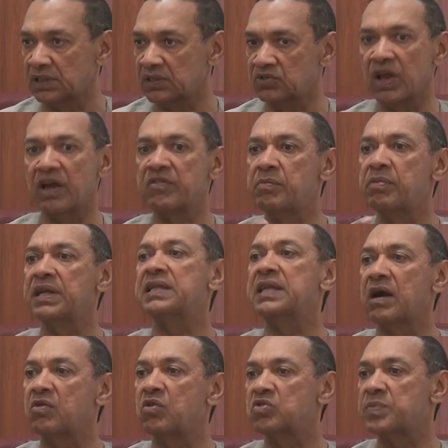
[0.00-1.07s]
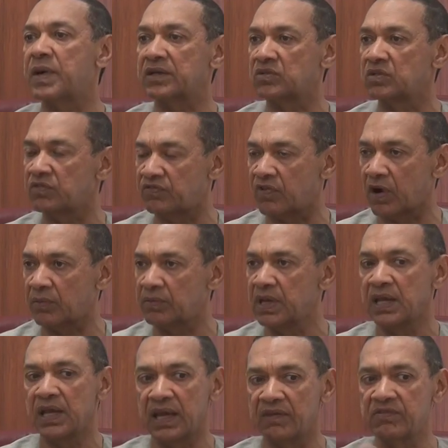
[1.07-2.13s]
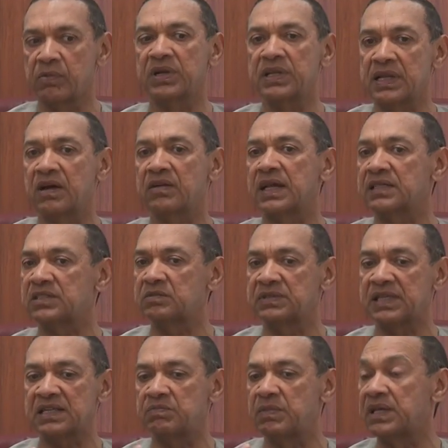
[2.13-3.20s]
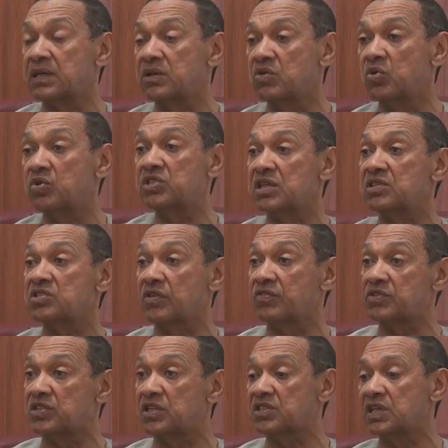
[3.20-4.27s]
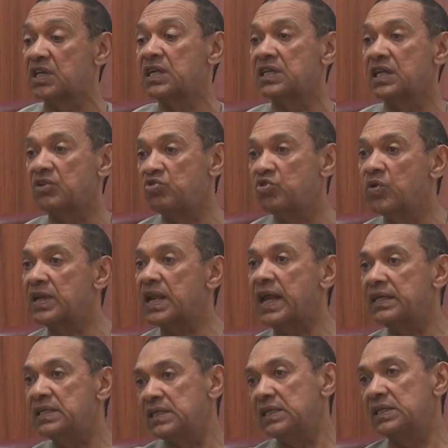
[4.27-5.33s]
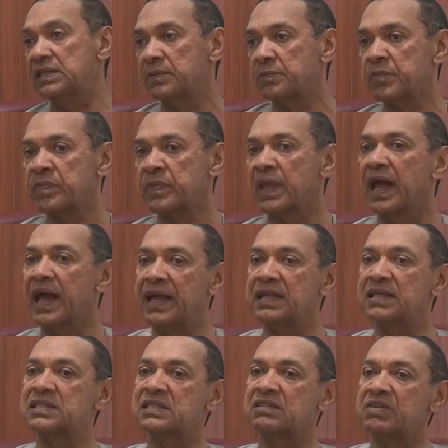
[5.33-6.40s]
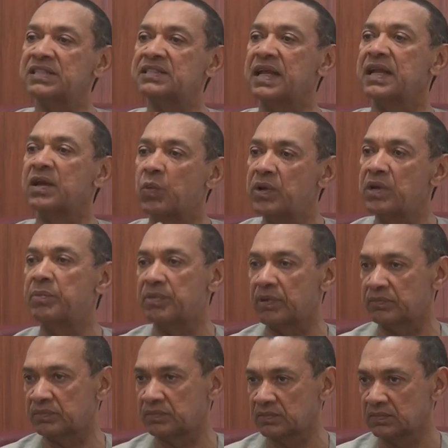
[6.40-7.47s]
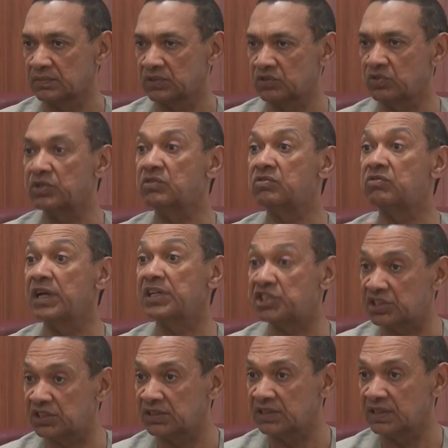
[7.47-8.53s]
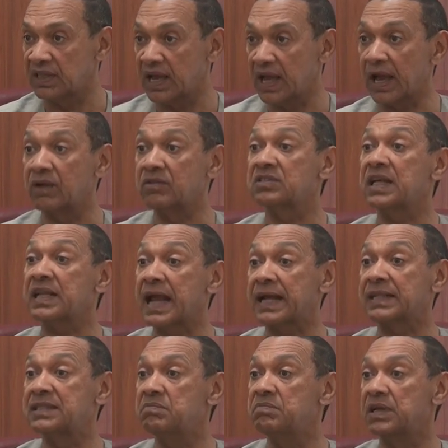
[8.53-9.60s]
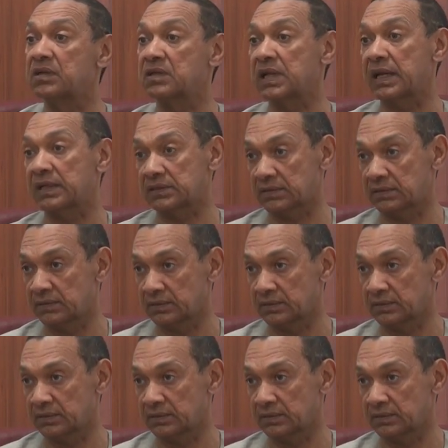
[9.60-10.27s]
So everybody now goes back to the farm. Everybody now starts making goods and services that you and I need. And it creates an equilibrium. So the rich are going to start acting middle class.